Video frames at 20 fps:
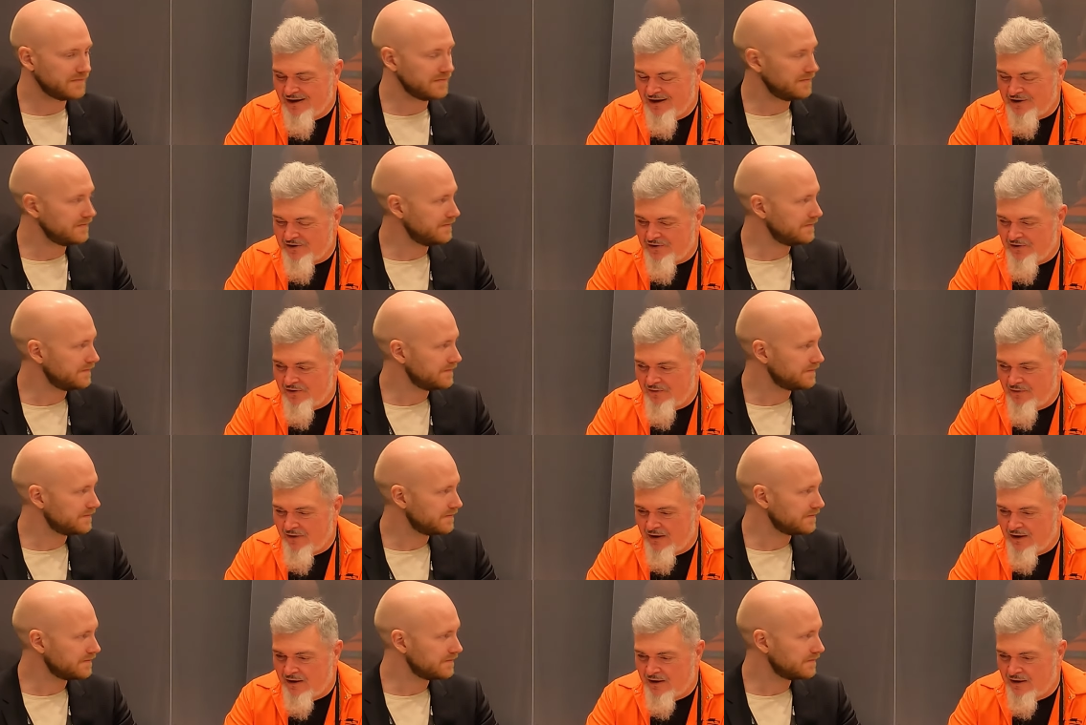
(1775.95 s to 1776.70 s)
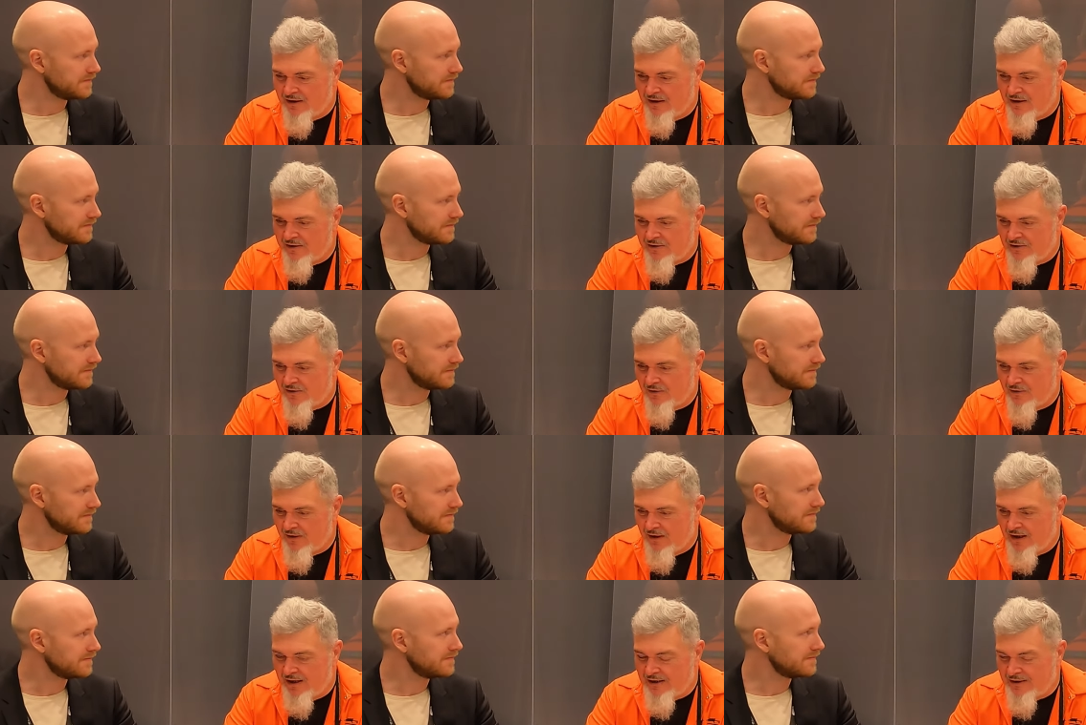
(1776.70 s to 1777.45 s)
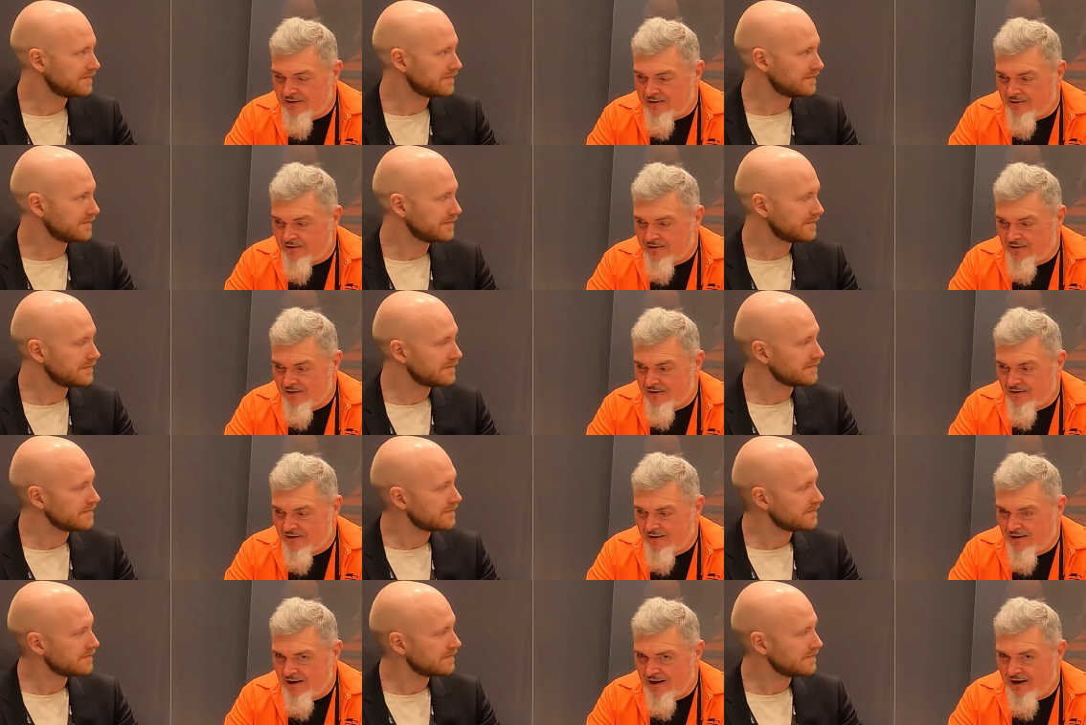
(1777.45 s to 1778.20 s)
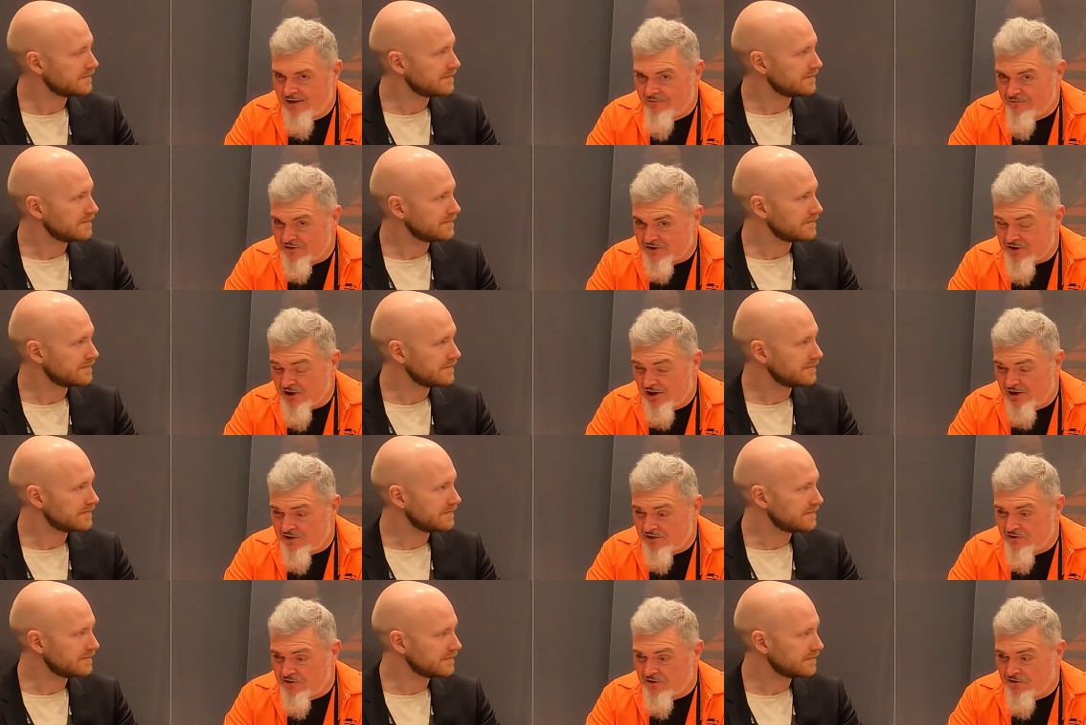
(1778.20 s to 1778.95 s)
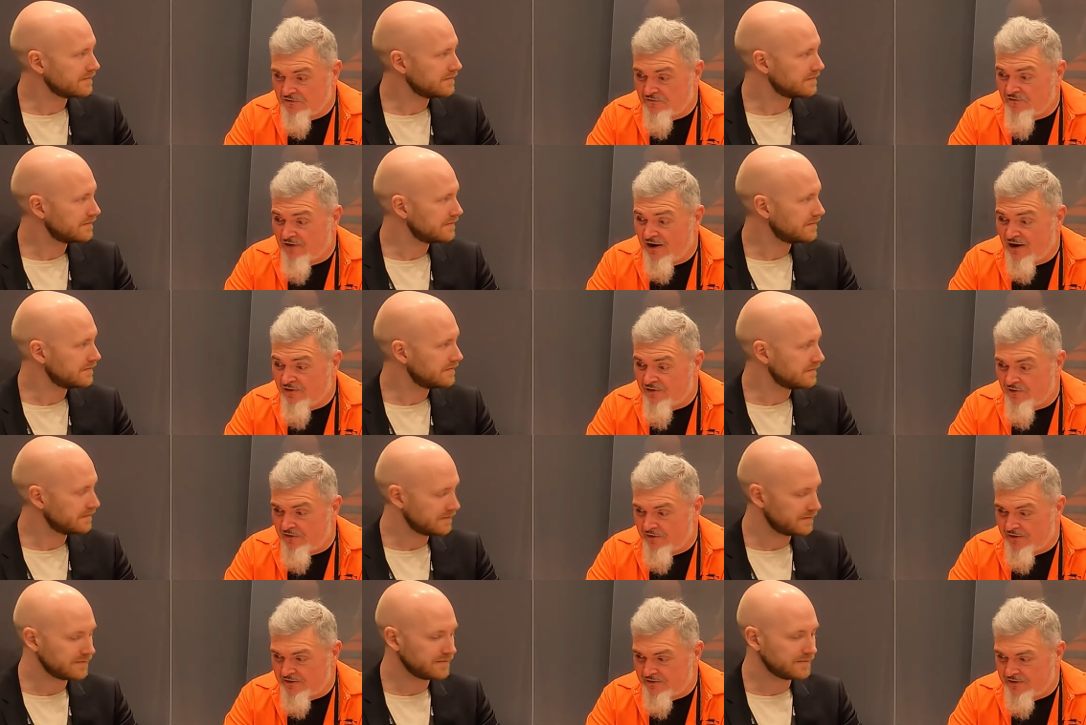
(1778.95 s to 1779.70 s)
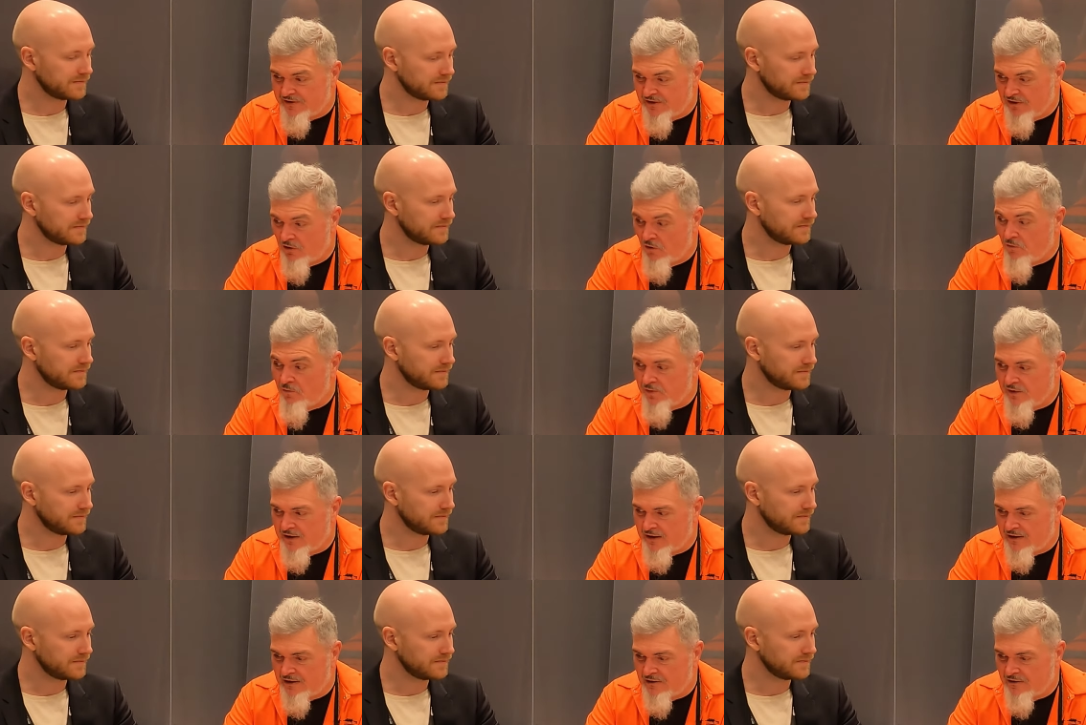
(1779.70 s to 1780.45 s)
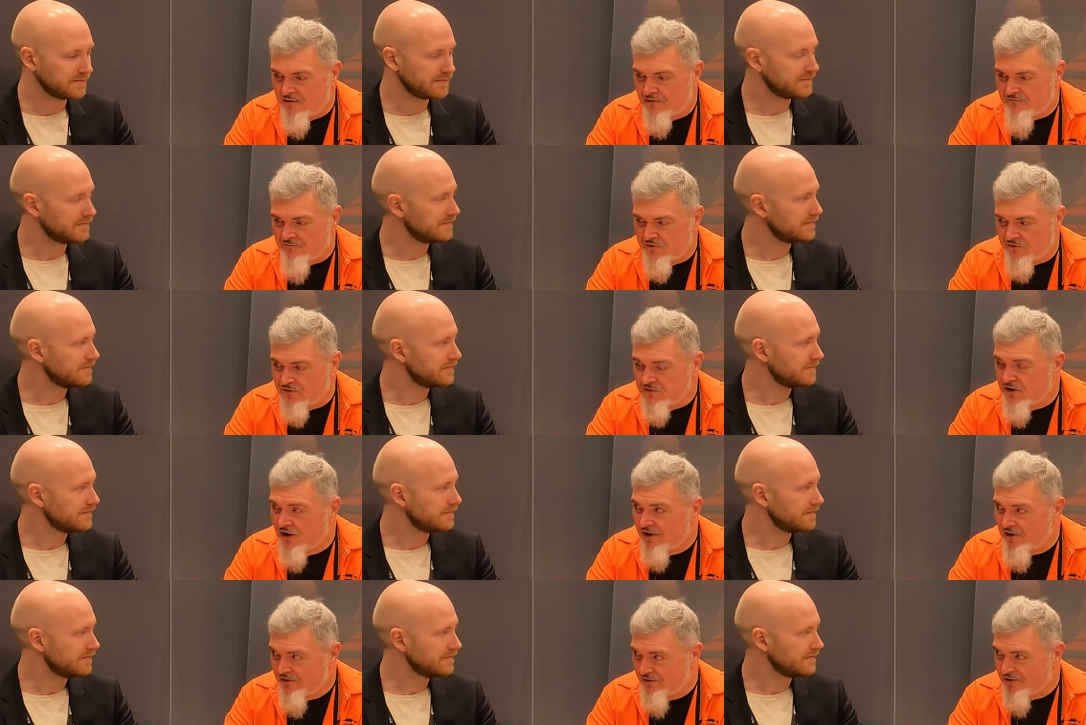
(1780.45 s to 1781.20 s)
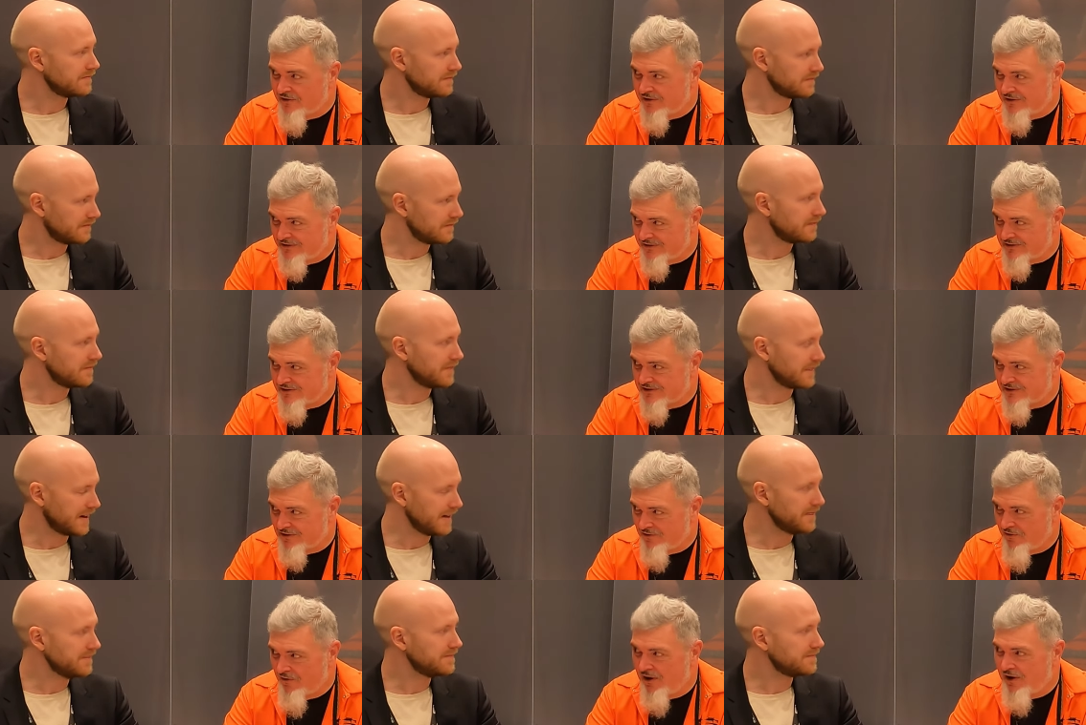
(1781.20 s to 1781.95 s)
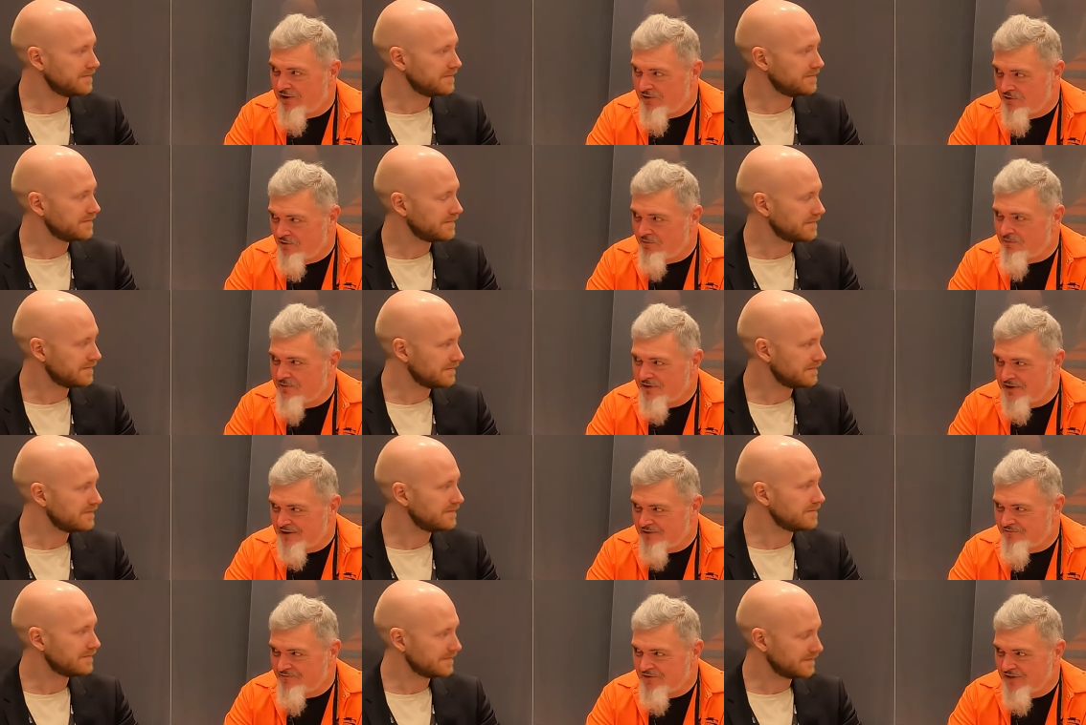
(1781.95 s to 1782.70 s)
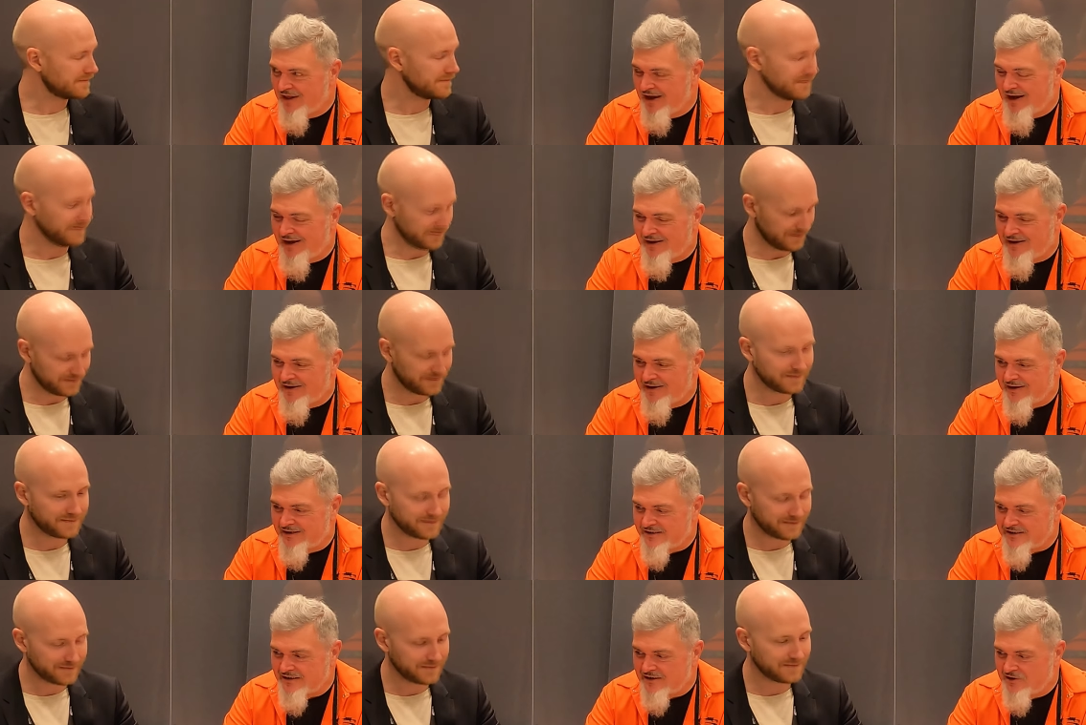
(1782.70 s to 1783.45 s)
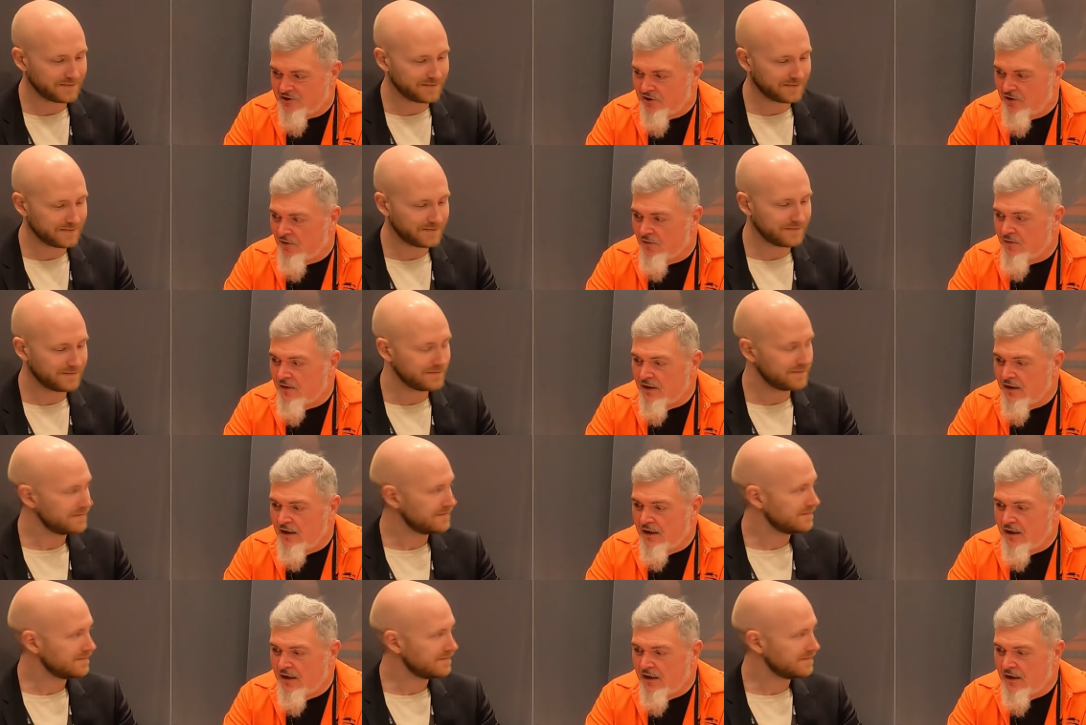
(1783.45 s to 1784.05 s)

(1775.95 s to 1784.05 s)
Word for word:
Speaker 1: I know, uh, you know, I I was talking to your father at the opening of Utah Air Guns, yep. grand opening for that, and I said, you know,